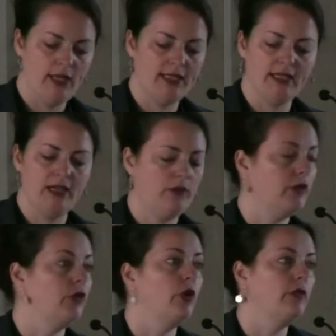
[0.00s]
weeks a year
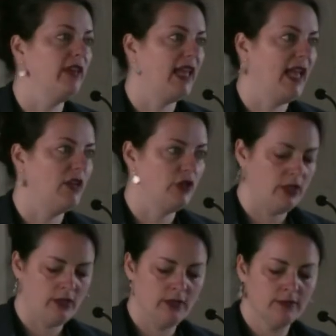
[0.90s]
with no
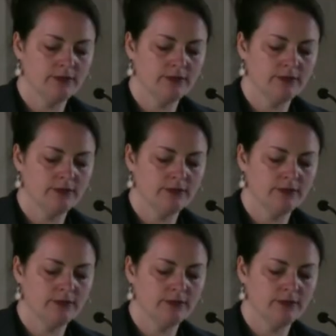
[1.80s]
vacation,